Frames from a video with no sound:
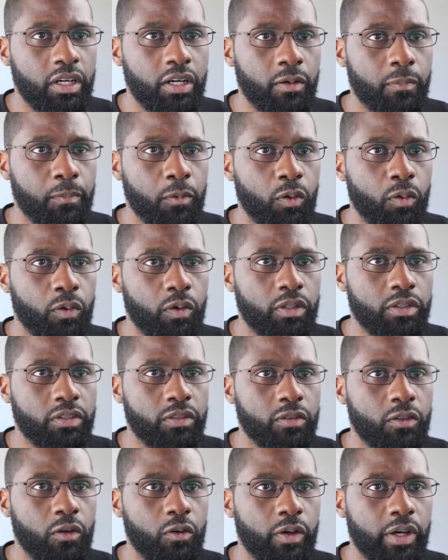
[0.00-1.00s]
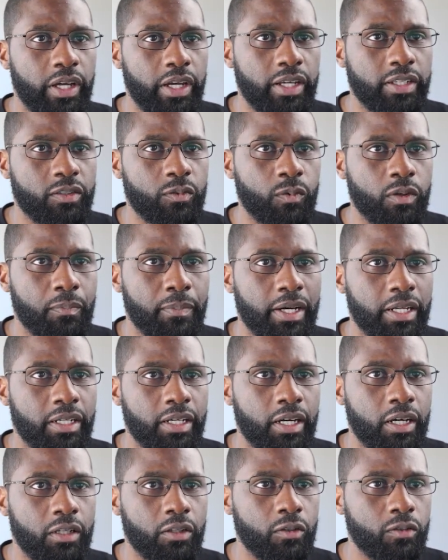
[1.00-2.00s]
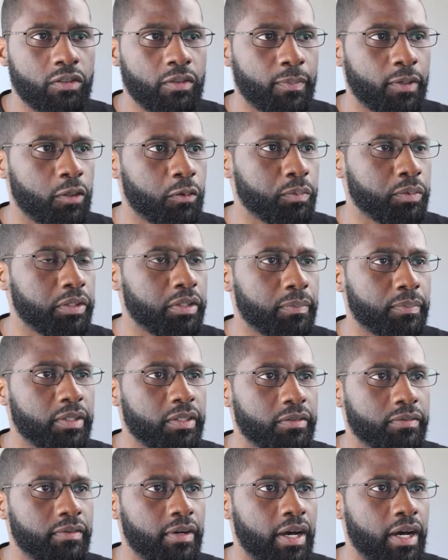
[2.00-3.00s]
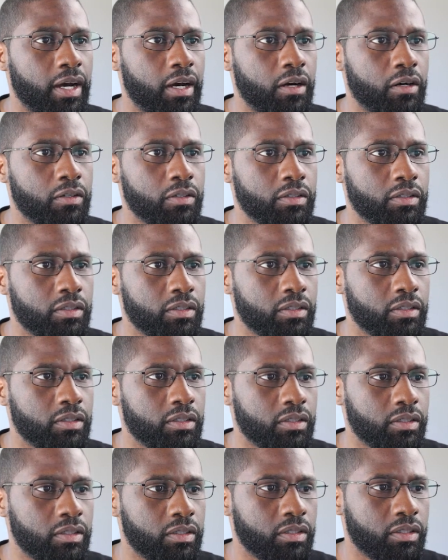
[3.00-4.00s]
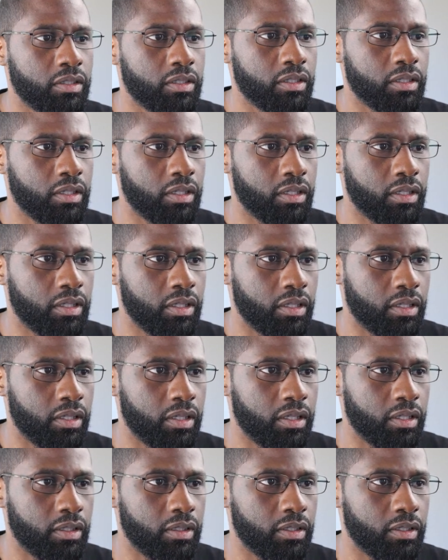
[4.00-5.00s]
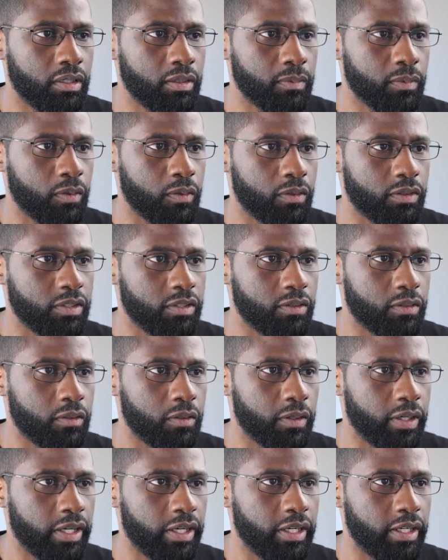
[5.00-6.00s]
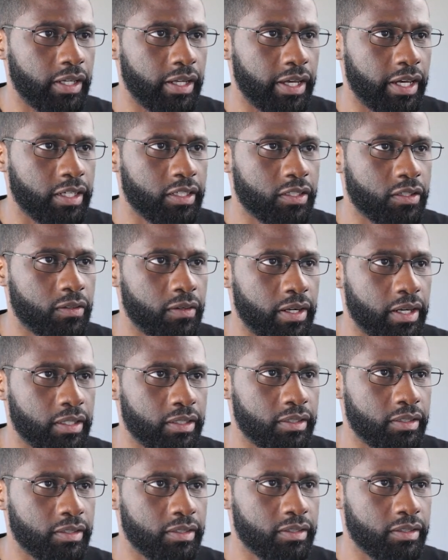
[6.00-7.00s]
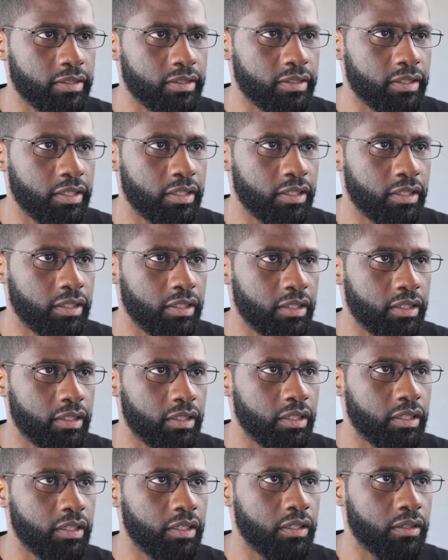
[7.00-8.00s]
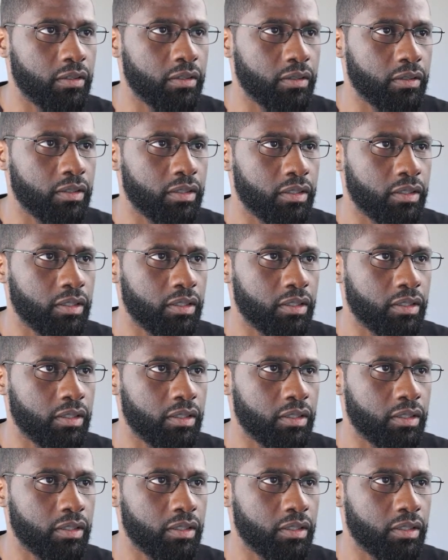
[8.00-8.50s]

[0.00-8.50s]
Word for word: I'm going to go ahead to one of my downloads. I'm gonna open up this file. I'm going to go ahead and extract this here.